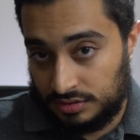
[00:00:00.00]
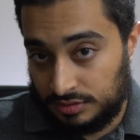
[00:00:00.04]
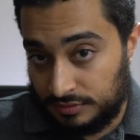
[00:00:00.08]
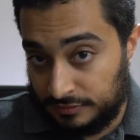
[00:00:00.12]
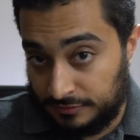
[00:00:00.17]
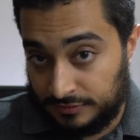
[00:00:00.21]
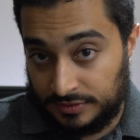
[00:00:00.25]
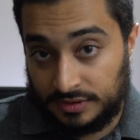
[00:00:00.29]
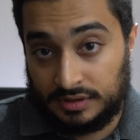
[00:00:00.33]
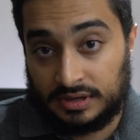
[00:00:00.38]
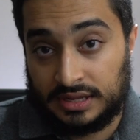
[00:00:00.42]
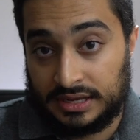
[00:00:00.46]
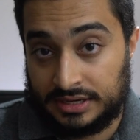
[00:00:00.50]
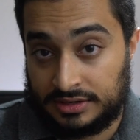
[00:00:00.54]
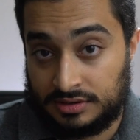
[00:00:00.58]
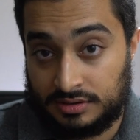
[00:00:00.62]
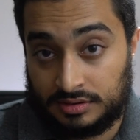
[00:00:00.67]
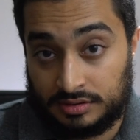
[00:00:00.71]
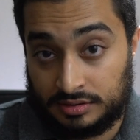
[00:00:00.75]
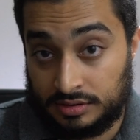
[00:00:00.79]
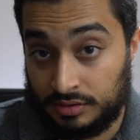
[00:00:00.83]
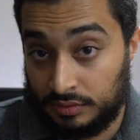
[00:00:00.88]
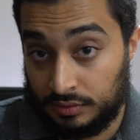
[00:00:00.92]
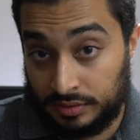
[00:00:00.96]
you feel like
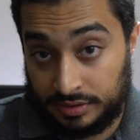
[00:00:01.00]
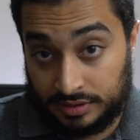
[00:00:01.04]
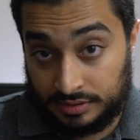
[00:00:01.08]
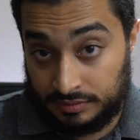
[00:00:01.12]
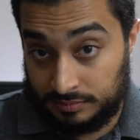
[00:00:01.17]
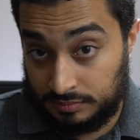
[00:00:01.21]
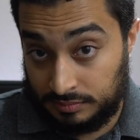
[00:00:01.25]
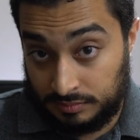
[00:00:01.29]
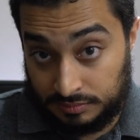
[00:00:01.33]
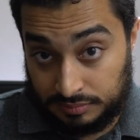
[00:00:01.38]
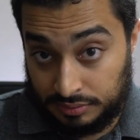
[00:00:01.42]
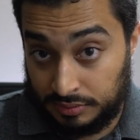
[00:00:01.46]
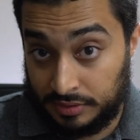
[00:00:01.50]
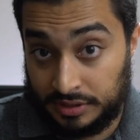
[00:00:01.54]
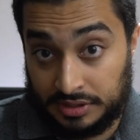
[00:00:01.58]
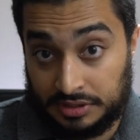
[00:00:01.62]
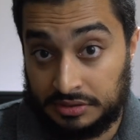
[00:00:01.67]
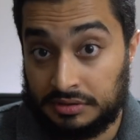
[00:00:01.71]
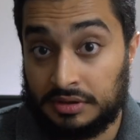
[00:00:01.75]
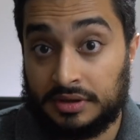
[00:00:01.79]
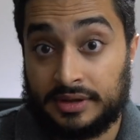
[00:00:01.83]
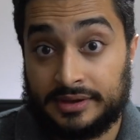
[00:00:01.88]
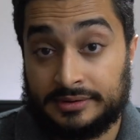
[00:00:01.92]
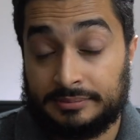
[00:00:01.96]
you're going pretty
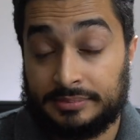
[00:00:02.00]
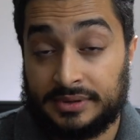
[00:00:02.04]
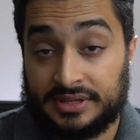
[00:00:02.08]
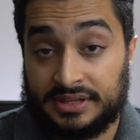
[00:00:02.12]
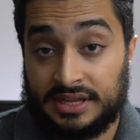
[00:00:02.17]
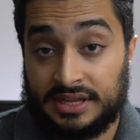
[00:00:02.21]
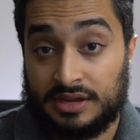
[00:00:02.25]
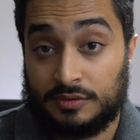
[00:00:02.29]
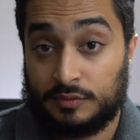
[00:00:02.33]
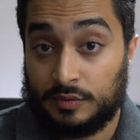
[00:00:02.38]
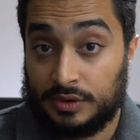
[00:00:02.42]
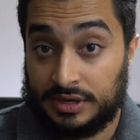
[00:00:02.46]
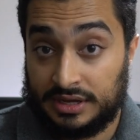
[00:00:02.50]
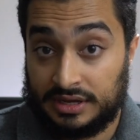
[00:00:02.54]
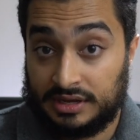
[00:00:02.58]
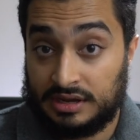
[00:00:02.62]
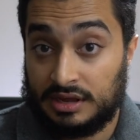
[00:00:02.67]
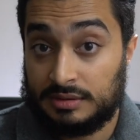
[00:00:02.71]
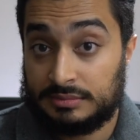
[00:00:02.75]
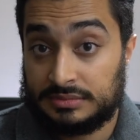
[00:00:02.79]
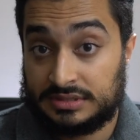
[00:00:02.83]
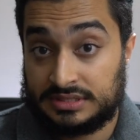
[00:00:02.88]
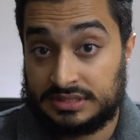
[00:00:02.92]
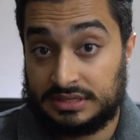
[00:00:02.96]
good. But then when it
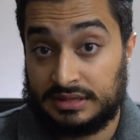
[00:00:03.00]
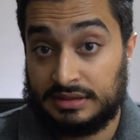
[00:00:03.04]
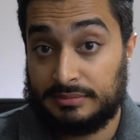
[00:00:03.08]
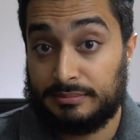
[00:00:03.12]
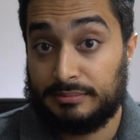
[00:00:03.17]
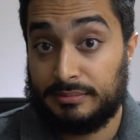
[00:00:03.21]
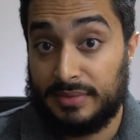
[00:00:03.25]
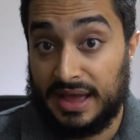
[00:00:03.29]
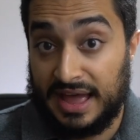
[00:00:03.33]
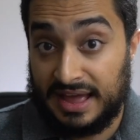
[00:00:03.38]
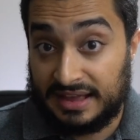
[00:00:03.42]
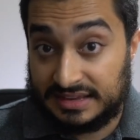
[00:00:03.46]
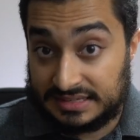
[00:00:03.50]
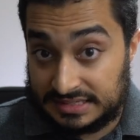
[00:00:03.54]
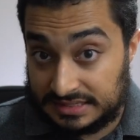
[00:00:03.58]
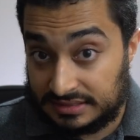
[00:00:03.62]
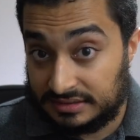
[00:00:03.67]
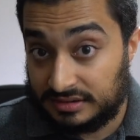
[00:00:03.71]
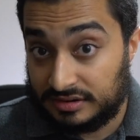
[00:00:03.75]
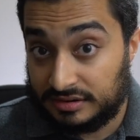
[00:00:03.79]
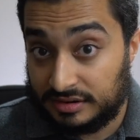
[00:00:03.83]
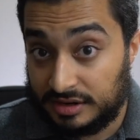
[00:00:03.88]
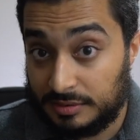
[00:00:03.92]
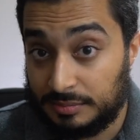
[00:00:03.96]
comes to the
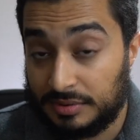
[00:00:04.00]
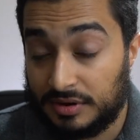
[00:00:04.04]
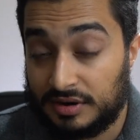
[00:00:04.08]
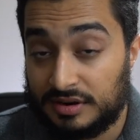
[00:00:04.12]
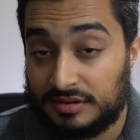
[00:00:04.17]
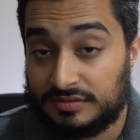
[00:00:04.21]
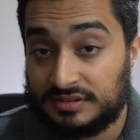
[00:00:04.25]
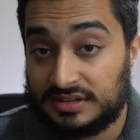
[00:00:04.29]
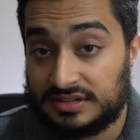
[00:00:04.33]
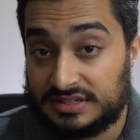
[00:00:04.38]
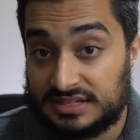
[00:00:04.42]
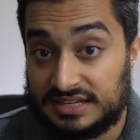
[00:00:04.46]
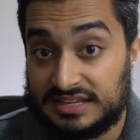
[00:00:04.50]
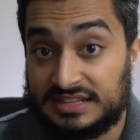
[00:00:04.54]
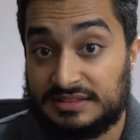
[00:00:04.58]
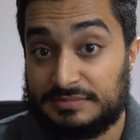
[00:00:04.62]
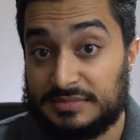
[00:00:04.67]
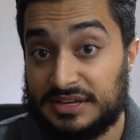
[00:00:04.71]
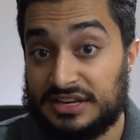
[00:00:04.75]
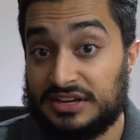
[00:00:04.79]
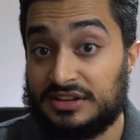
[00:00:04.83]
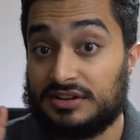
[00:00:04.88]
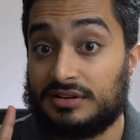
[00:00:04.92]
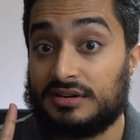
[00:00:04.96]
maxillary part of the teeth,
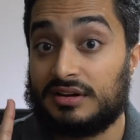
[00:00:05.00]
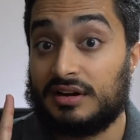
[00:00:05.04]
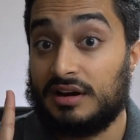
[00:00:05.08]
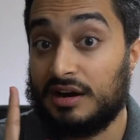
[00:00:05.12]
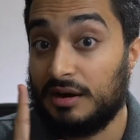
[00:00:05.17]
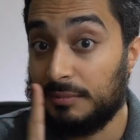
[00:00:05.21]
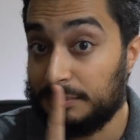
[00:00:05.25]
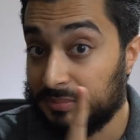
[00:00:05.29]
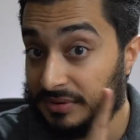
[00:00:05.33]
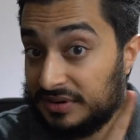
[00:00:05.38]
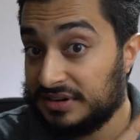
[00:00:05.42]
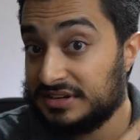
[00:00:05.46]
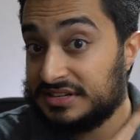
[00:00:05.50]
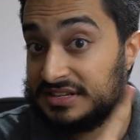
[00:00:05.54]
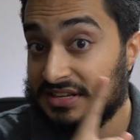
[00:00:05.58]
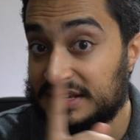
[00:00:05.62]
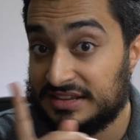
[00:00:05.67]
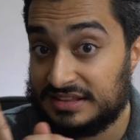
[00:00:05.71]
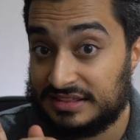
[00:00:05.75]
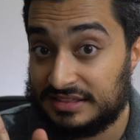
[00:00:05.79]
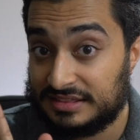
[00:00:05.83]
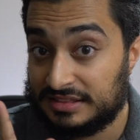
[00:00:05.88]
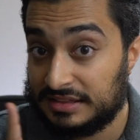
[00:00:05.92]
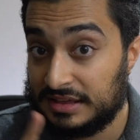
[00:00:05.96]
meaning your upper
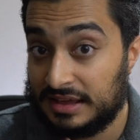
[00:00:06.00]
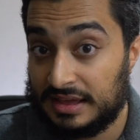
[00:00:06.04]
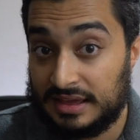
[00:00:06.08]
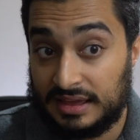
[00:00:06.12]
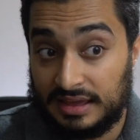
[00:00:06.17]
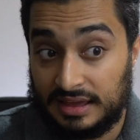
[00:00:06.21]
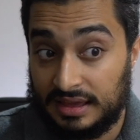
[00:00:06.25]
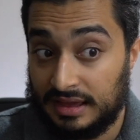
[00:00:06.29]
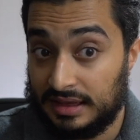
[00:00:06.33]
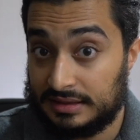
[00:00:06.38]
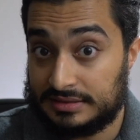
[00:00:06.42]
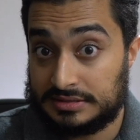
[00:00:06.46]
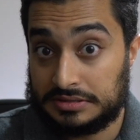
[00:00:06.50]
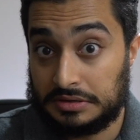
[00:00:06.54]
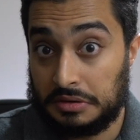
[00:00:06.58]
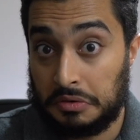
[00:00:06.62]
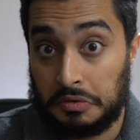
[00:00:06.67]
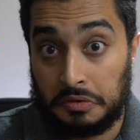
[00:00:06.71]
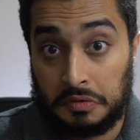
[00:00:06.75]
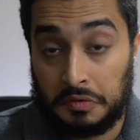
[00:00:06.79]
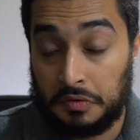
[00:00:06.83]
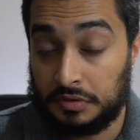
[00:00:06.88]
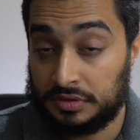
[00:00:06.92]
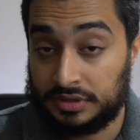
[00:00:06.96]
teeth, it's a
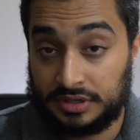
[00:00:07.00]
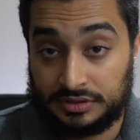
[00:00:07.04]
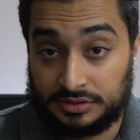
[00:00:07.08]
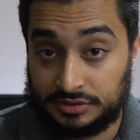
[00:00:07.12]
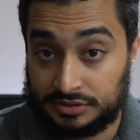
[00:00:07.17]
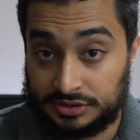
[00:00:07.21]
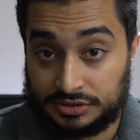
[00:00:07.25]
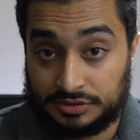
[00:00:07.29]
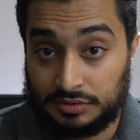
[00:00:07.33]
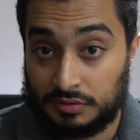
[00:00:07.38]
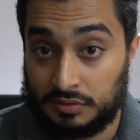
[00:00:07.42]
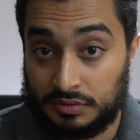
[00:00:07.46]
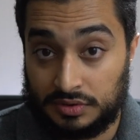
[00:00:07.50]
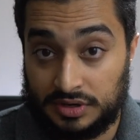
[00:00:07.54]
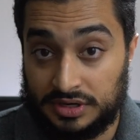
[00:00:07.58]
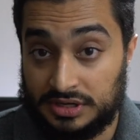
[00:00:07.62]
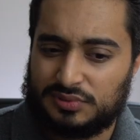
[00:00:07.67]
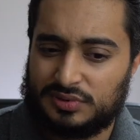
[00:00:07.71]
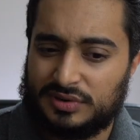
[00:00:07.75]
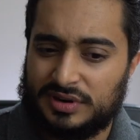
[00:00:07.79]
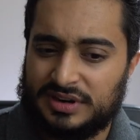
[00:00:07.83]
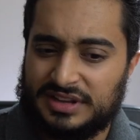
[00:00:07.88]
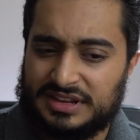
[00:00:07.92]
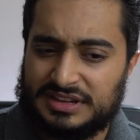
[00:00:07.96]
whole nother story.
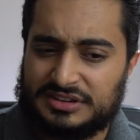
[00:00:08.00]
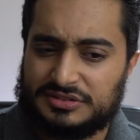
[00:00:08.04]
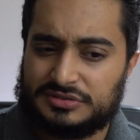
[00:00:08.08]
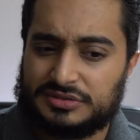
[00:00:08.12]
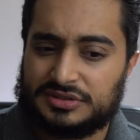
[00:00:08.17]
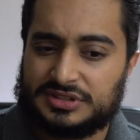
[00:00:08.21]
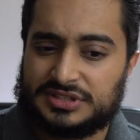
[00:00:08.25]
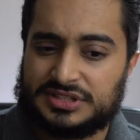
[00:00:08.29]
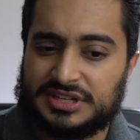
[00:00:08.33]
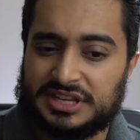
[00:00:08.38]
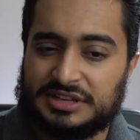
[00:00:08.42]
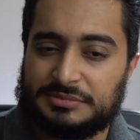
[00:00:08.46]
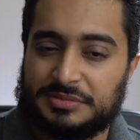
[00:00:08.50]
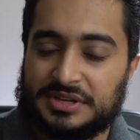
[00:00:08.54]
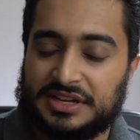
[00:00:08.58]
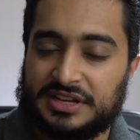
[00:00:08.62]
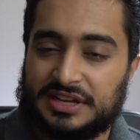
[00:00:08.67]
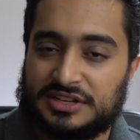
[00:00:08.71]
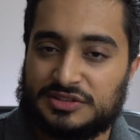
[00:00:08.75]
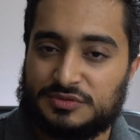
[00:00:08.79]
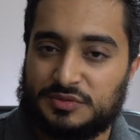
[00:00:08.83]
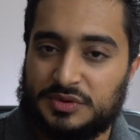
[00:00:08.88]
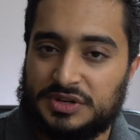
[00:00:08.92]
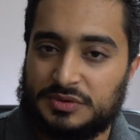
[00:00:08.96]
Pretty interesting
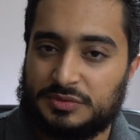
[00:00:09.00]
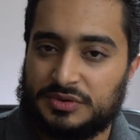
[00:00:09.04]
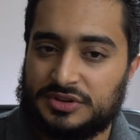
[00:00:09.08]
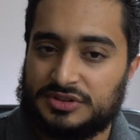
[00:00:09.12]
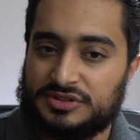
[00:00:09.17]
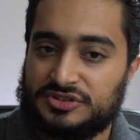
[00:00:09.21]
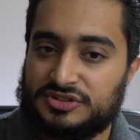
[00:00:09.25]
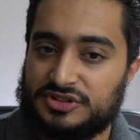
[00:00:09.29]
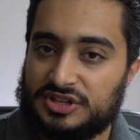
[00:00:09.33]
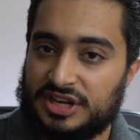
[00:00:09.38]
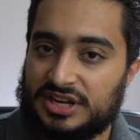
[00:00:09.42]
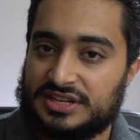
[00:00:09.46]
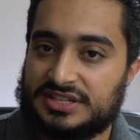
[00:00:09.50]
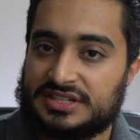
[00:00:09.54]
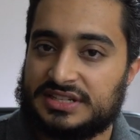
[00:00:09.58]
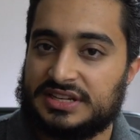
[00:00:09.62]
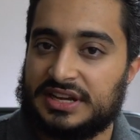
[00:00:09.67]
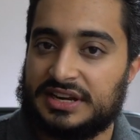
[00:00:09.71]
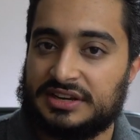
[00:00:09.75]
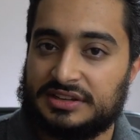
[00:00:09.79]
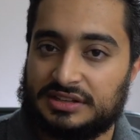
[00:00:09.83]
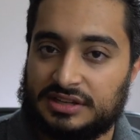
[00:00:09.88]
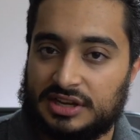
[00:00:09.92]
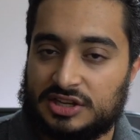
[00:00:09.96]
because we were just
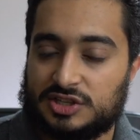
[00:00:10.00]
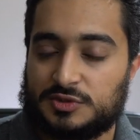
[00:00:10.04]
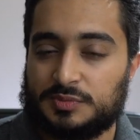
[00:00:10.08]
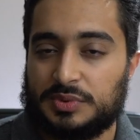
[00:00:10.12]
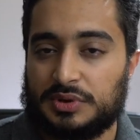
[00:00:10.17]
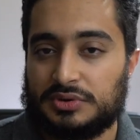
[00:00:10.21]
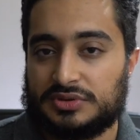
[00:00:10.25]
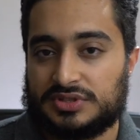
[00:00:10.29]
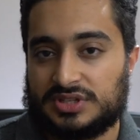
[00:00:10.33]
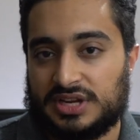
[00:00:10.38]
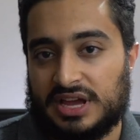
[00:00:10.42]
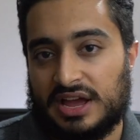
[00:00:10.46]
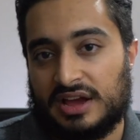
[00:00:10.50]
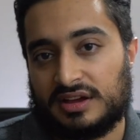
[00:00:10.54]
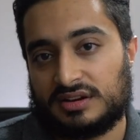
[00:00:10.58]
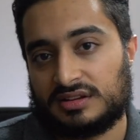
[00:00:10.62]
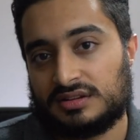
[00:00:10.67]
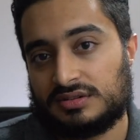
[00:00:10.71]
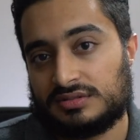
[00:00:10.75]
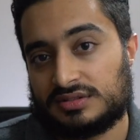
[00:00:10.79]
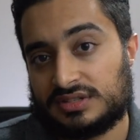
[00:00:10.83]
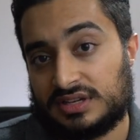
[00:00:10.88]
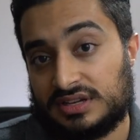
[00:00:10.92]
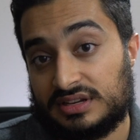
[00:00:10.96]
getting exposed to how to
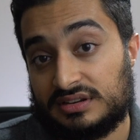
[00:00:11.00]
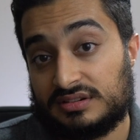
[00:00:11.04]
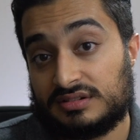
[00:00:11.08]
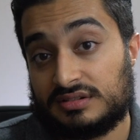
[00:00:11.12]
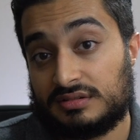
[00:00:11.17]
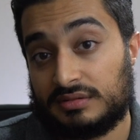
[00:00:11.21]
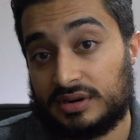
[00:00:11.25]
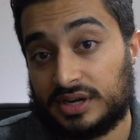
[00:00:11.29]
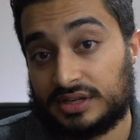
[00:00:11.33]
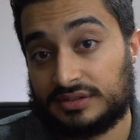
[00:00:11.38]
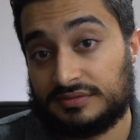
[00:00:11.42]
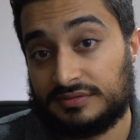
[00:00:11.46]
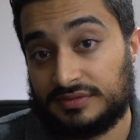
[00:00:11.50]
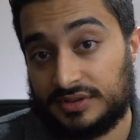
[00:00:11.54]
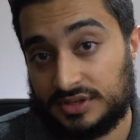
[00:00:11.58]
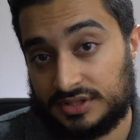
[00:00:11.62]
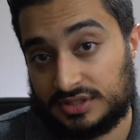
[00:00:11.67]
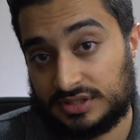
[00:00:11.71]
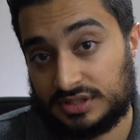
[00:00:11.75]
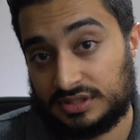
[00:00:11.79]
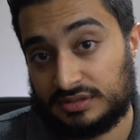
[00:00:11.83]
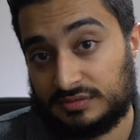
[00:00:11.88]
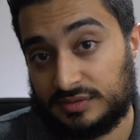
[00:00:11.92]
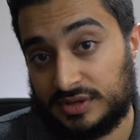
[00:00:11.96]
use indirect
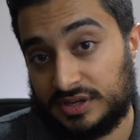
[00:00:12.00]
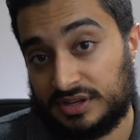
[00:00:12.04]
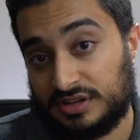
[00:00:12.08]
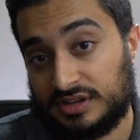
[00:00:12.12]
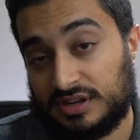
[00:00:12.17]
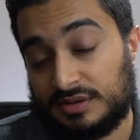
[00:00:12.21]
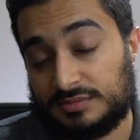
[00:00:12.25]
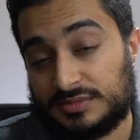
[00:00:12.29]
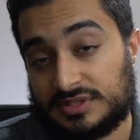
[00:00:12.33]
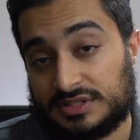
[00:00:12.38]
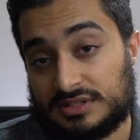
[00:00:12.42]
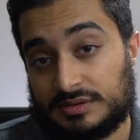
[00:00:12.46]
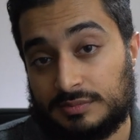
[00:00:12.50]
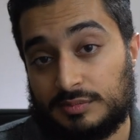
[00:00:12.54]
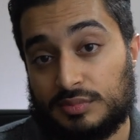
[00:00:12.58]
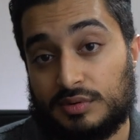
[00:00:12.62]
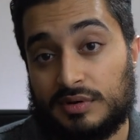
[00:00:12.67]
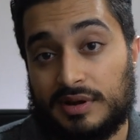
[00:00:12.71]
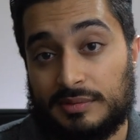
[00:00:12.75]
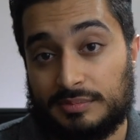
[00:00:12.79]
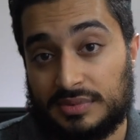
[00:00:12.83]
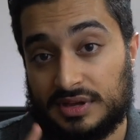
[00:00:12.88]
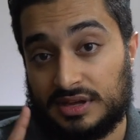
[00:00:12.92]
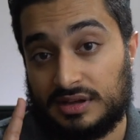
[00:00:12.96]
vision when it comes to
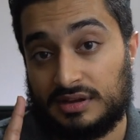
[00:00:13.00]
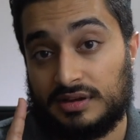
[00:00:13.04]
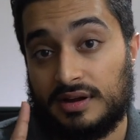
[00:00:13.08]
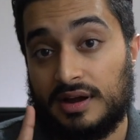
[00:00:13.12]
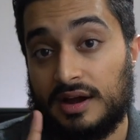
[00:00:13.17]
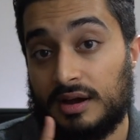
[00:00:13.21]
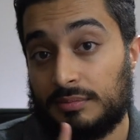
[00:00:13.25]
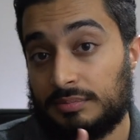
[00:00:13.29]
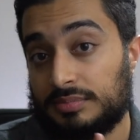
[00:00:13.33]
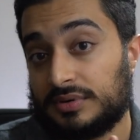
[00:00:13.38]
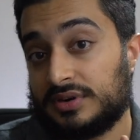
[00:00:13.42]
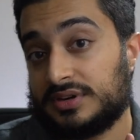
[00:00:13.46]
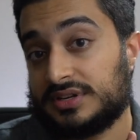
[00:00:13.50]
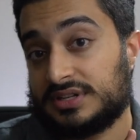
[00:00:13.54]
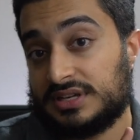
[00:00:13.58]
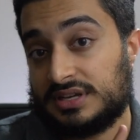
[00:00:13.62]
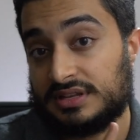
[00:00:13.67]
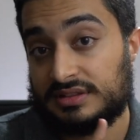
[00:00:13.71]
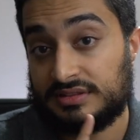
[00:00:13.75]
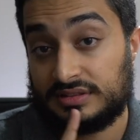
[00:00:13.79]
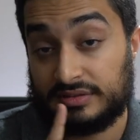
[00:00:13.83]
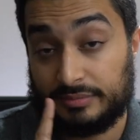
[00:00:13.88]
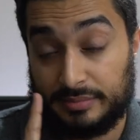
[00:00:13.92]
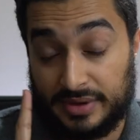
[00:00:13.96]
prepping upper
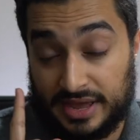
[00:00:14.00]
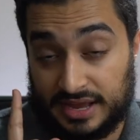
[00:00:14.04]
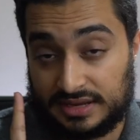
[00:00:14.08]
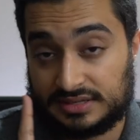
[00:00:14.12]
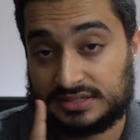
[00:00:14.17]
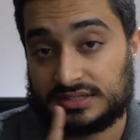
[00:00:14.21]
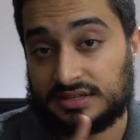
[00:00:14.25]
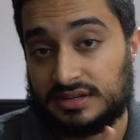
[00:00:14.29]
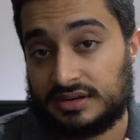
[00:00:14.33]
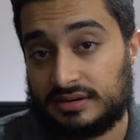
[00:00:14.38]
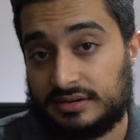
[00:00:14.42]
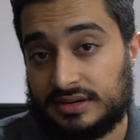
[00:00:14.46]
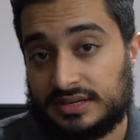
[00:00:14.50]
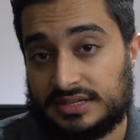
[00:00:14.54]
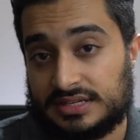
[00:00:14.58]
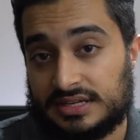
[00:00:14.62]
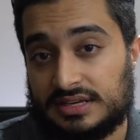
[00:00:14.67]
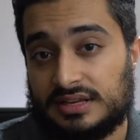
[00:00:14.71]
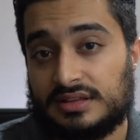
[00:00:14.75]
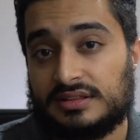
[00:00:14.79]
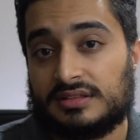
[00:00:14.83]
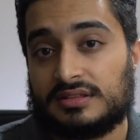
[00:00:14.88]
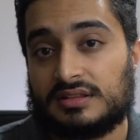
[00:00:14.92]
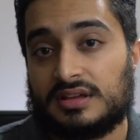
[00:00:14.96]
teeth, the maxillary
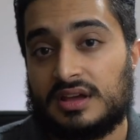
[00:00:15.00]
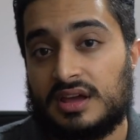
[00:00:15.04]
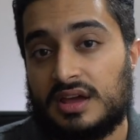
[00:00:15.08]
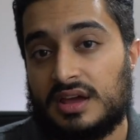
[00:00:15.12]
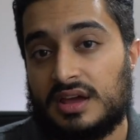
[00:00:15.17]
teeth,